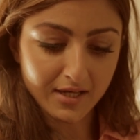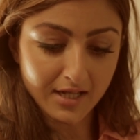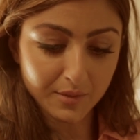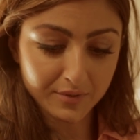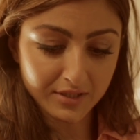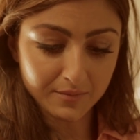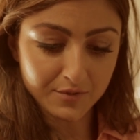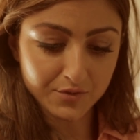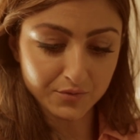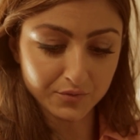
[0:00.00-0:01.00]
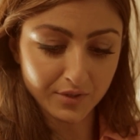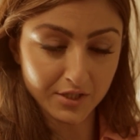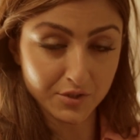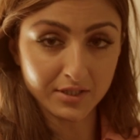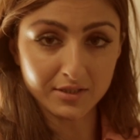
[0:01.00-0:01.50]
and helping them to
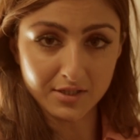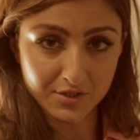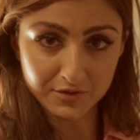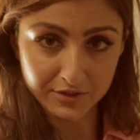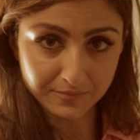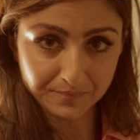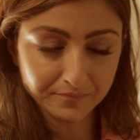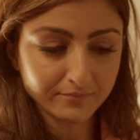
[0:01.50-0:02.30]
educate their children.